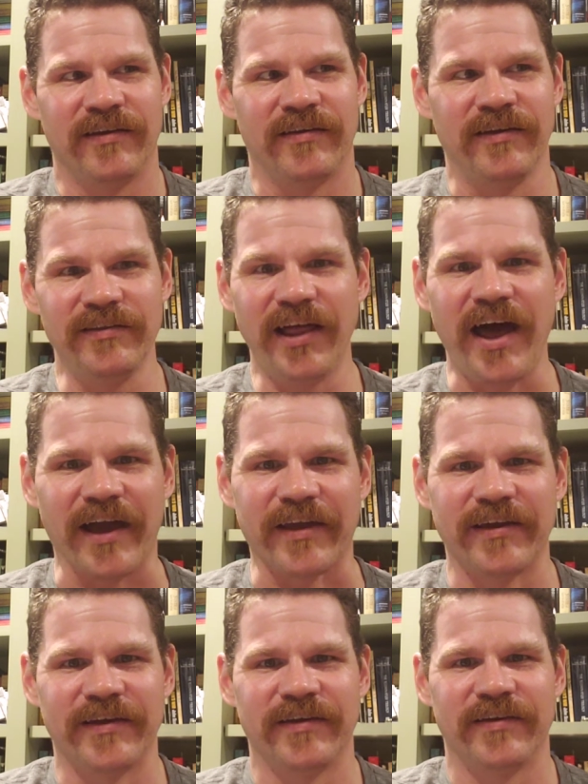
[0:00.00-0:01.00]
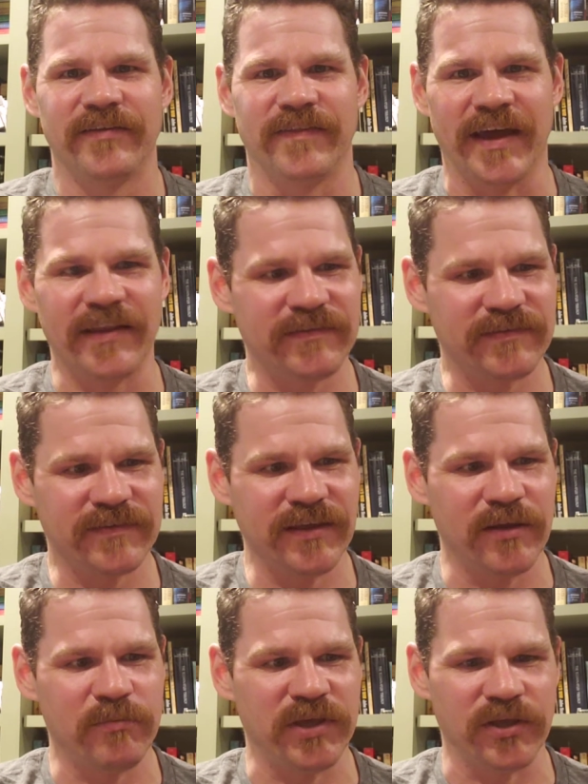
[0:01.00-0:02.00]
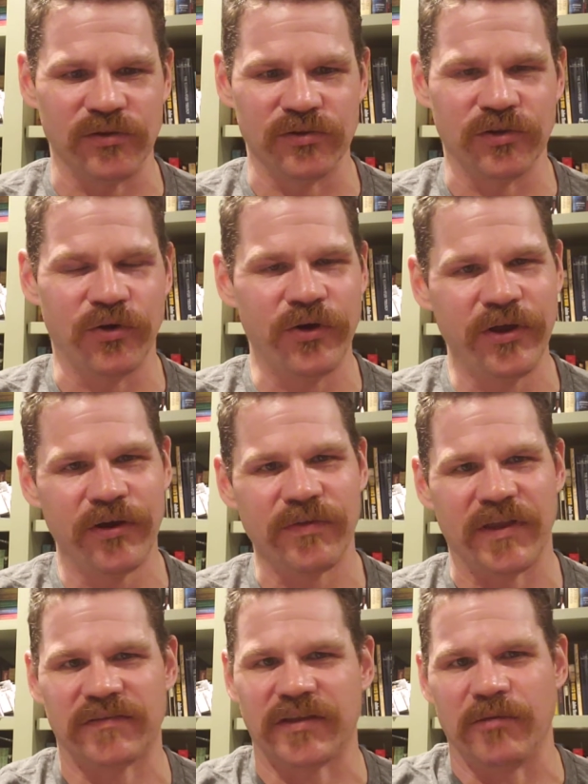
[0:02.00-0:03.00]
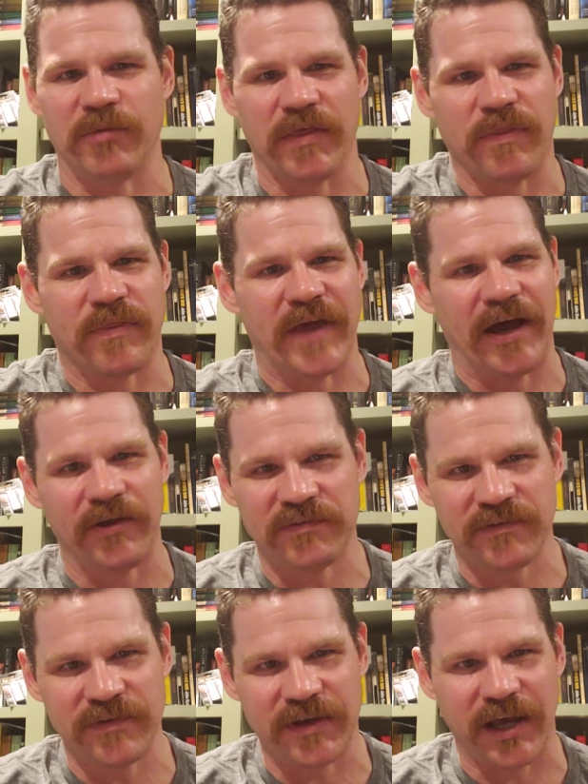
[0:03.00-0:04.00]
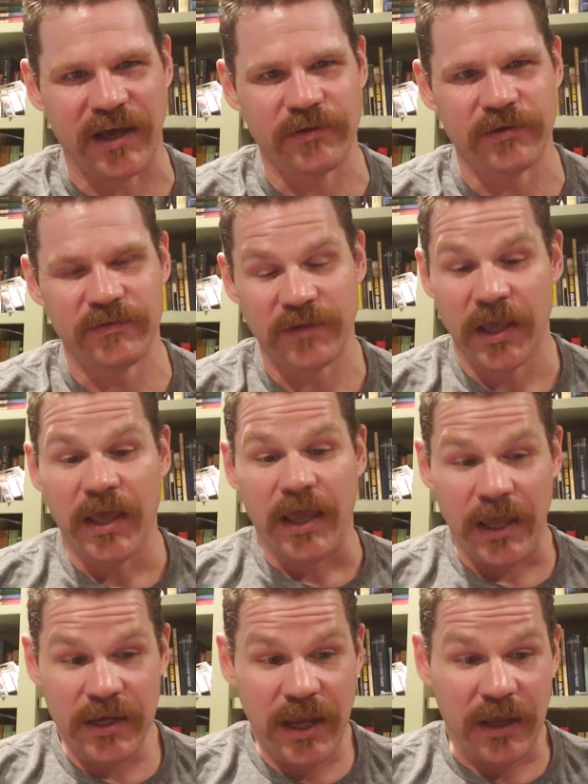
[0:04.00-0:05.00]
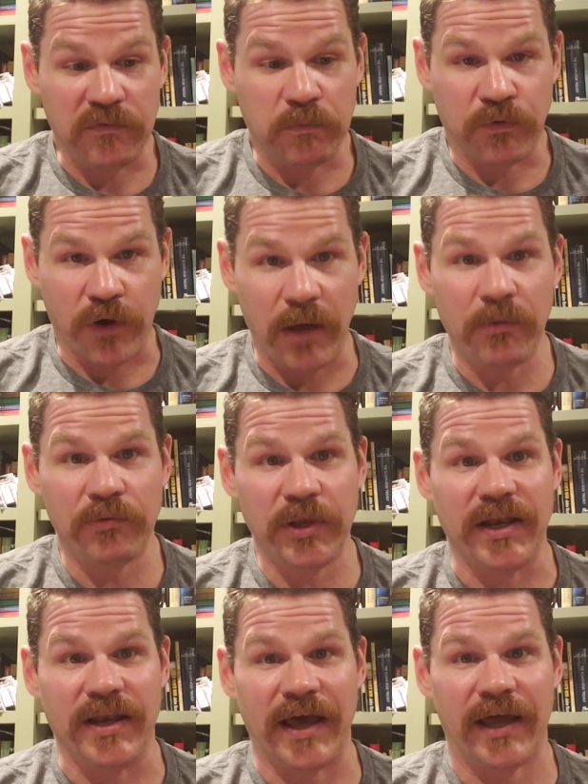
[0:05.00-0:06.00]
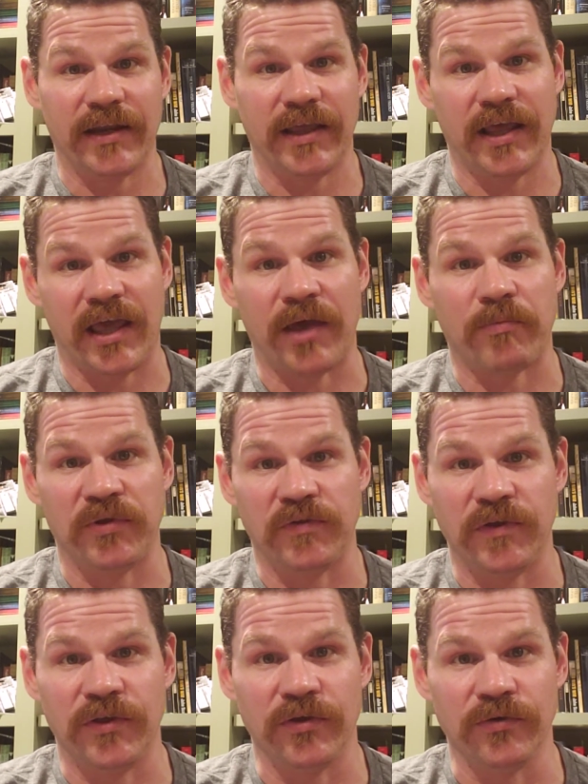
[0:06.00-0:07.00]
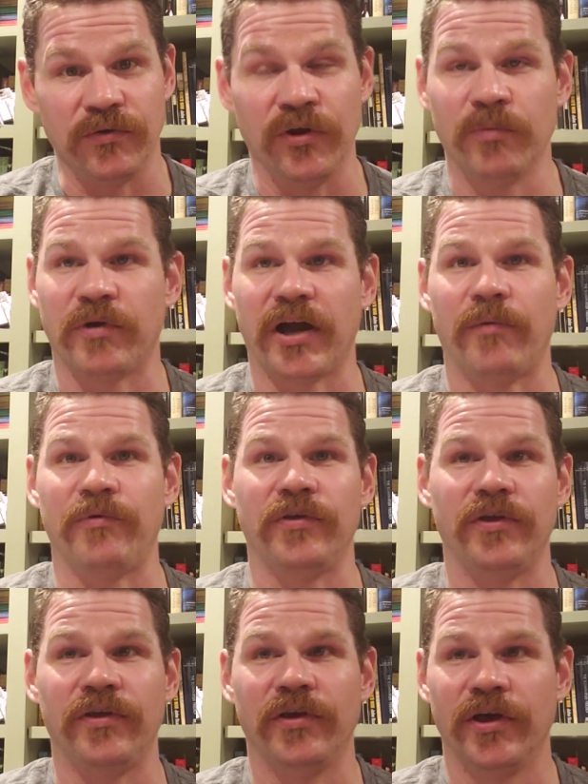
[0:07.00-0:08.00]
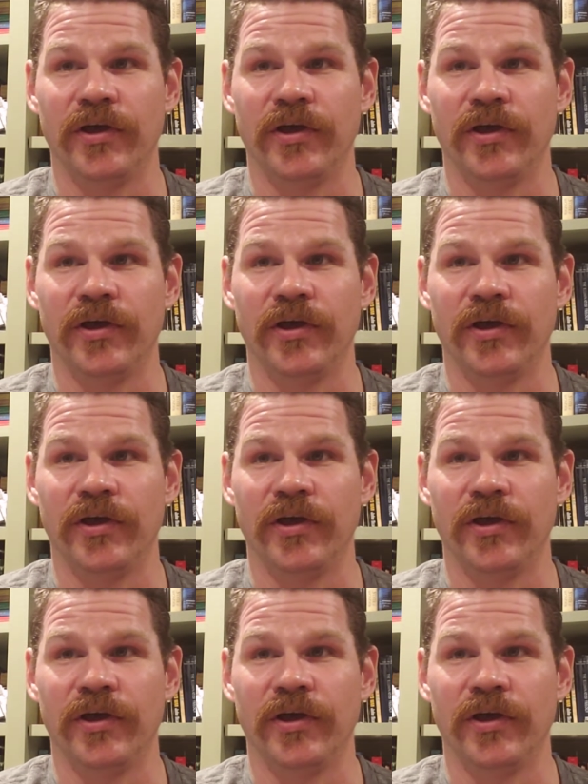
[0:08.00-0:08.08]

Good luck. That's going to be a lawyer. That's going to be thousands of dollars. And yeah, it's probably not going to happen to you. You're probably